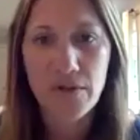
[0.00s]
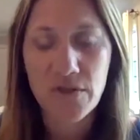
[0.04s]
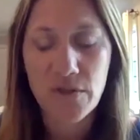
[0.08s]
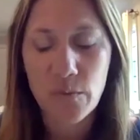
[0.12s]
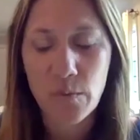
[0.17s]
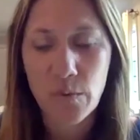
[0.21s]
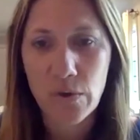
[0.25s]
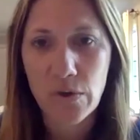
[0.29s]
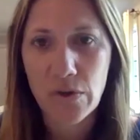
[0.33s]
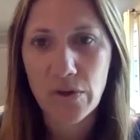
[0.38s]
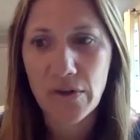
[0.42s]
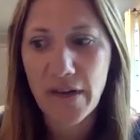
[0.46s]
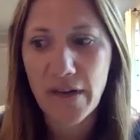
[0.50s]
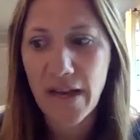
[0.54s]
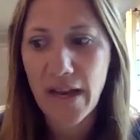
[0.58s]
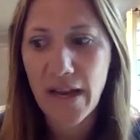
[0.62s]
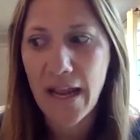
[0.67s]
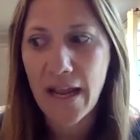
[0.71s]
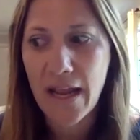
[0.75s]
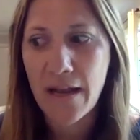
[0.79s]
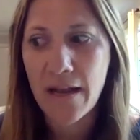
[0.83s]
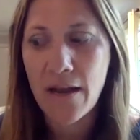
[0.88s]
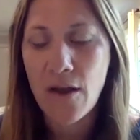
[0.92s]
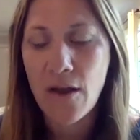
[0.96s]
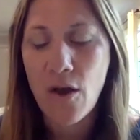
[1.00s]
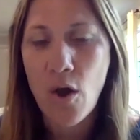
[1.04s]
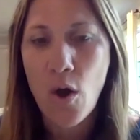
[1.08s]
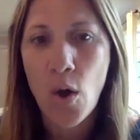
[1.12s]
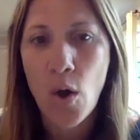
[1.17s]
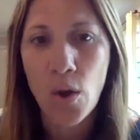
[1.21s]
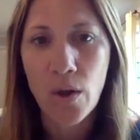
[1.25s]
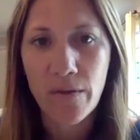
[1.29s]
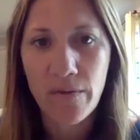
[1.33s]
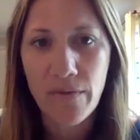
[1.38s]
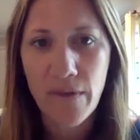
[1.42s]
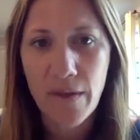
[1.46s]
of the world, and
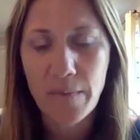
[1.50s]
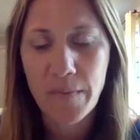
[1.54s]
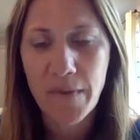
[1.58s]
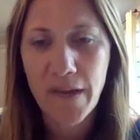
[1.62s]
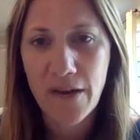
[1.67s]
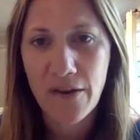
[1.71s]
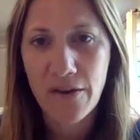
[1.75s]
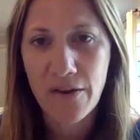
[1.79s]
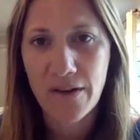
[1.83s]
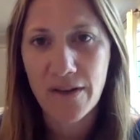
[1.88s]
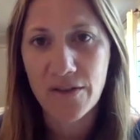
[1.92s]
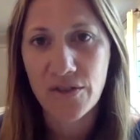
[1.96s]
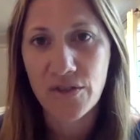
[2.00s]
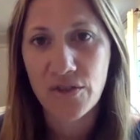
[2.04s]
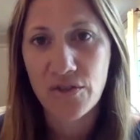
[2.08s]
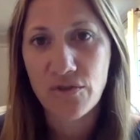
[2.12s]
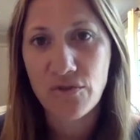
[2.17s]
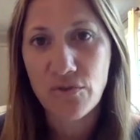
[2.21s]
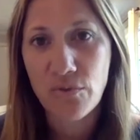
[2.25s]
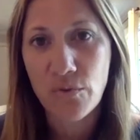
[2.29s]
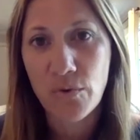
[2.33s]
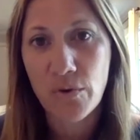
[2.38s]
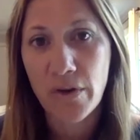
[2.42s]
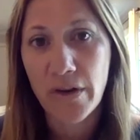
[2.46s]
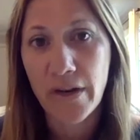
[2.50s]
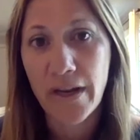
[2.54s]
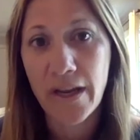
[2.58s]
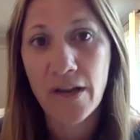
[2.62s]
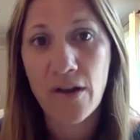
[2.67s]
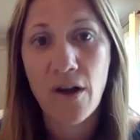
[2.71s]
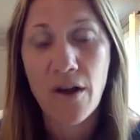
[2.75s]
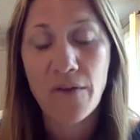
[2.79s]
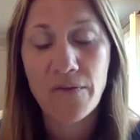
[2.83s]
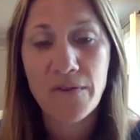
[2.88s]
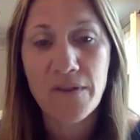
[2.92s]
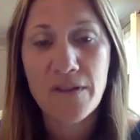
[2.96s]
all of them carry a story.
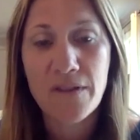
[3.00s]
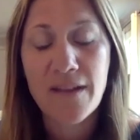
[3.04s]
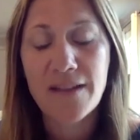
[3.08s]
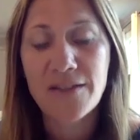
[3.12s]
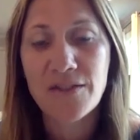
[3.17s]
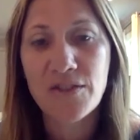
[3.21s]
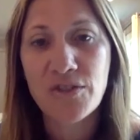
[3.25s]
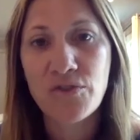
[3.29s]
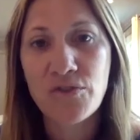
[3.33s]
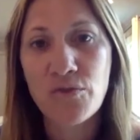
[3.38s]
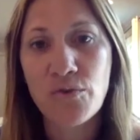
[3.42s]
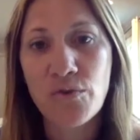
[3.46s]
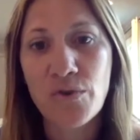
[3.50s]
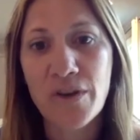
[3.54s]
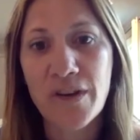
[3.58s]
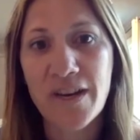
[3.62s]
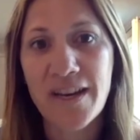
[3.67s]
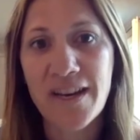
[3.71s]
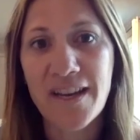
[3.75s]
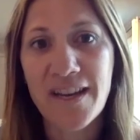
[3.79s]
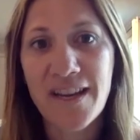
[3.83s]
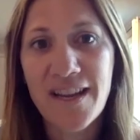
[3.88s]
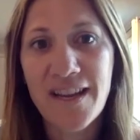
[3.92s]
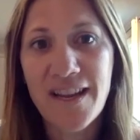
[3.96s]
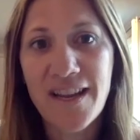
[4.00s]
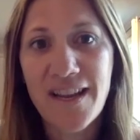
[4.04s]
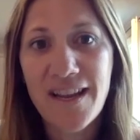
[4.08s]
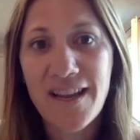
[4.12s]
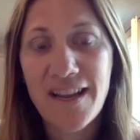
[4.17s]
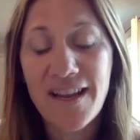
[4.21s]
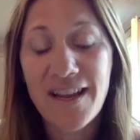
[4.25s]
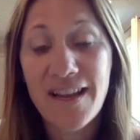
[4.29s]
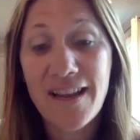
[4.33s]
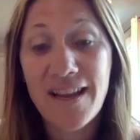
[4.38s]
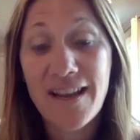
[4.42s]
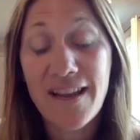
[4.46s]
And often that story
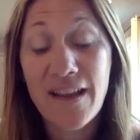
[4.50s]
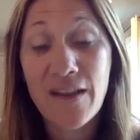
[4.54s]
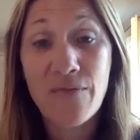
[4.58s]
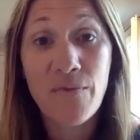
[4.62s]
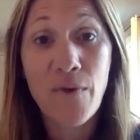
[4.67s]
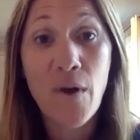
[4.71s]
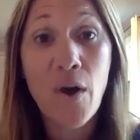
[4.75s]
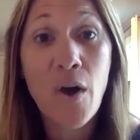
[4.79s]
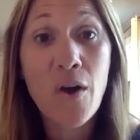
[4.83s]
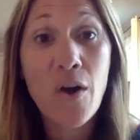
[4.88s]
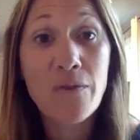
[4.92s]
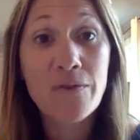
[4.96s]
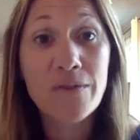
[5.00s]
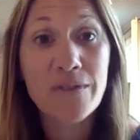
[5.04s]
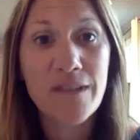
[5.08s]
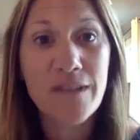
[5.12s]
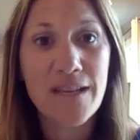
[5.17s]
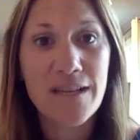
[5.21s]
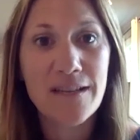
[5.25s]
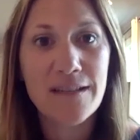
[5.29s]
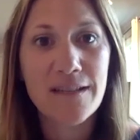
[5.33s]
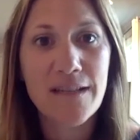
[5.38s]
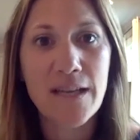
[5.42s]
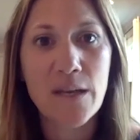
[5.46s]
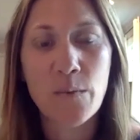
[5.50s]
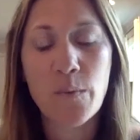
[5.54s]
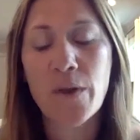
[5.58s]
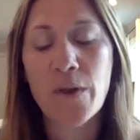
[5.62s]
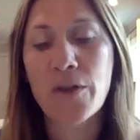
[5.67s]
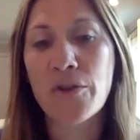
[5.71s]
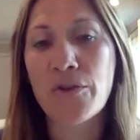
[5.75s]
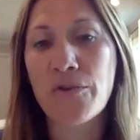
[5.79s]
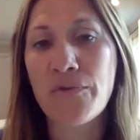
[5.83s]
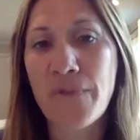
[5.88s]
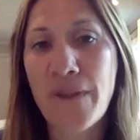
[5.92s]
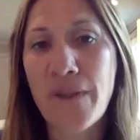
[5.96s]
involves things like
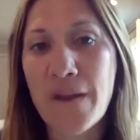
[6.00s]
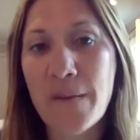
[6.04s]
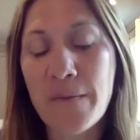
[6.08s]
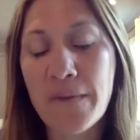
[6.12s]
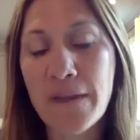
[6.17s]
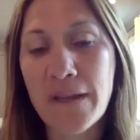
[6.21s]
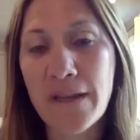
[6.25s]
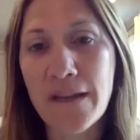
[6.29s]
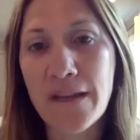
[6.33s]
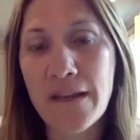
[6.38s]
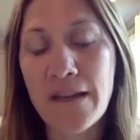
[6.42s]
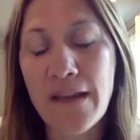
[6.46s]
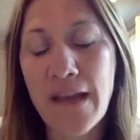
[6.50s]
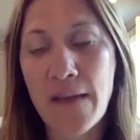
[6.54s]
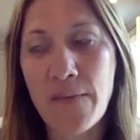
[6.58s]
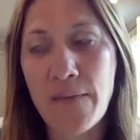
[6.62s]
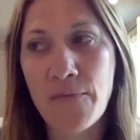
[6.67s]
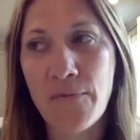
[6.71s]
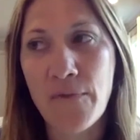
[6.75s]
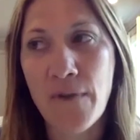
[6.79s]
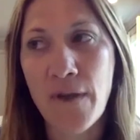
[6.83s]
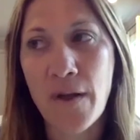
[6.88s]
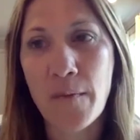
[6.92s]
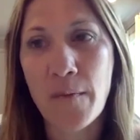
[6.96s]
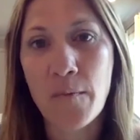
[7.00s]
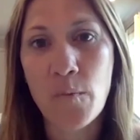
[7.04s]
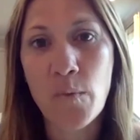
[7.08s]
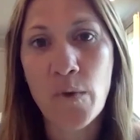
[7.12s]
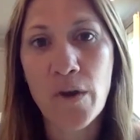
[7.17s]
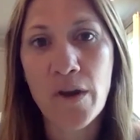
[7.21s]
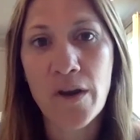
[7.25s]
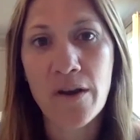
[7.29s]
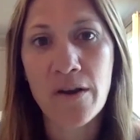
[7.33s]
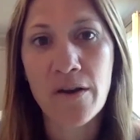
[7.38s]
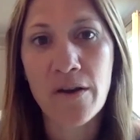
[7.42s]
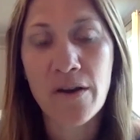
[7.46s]
what your family came from,
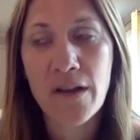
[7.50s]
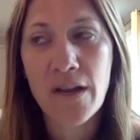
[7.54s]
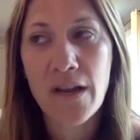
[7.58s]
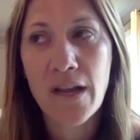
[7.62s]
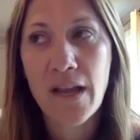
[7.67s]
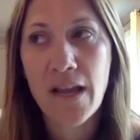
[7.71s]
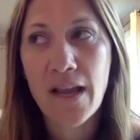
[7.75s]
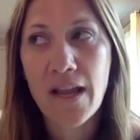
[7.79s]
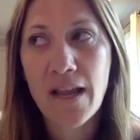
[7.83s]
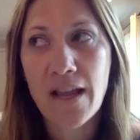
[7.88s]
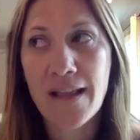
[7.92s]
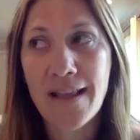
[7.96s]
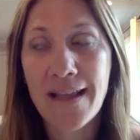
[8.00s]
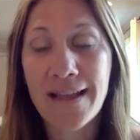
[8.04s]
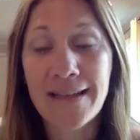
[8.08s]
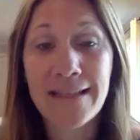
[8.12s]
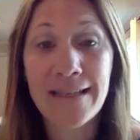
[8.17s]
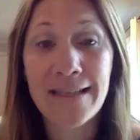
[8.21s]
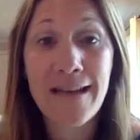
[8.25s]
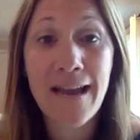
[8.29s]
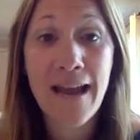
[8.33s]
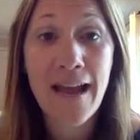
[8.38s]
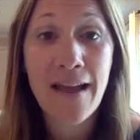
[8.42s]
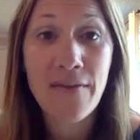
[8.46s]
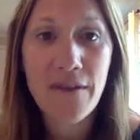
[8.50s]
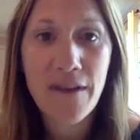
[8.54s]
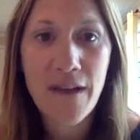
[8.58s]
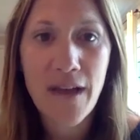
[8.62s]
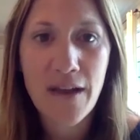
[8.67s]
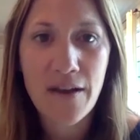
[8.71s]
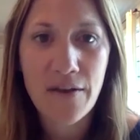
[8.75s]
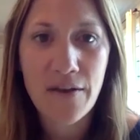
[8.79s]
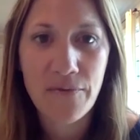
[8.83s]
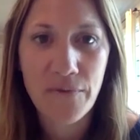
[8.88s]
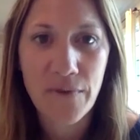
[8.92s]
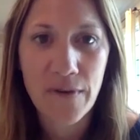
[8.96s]
where they didn't have the
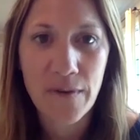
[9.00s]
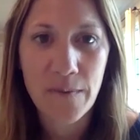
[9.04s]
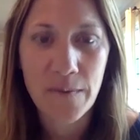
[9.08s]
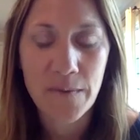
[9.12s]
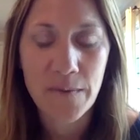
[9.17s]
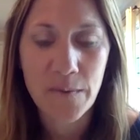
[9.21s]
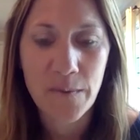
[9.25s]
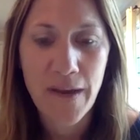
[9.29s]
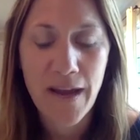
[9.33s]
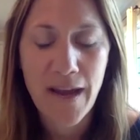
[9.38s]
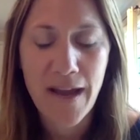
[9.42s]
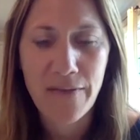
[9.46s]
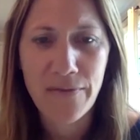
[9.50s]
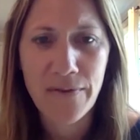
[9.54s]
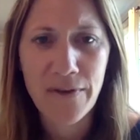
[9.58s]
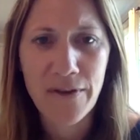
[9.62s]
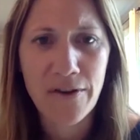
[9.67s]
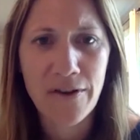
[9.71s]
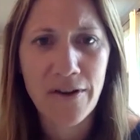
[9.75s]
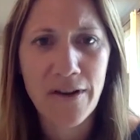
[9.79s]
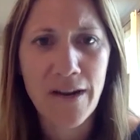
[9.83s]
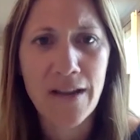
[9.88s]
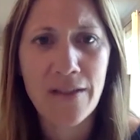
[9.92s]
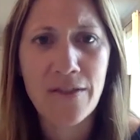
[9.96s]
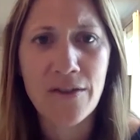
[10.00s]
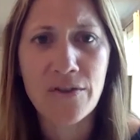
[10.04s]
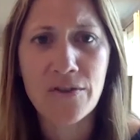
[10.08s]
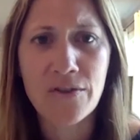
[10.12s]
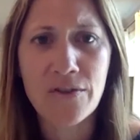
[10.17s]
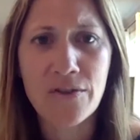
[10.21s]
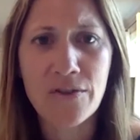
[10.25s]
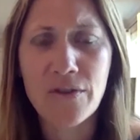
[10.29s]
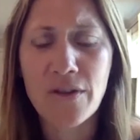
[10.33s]
kind of freedoms that we have here. And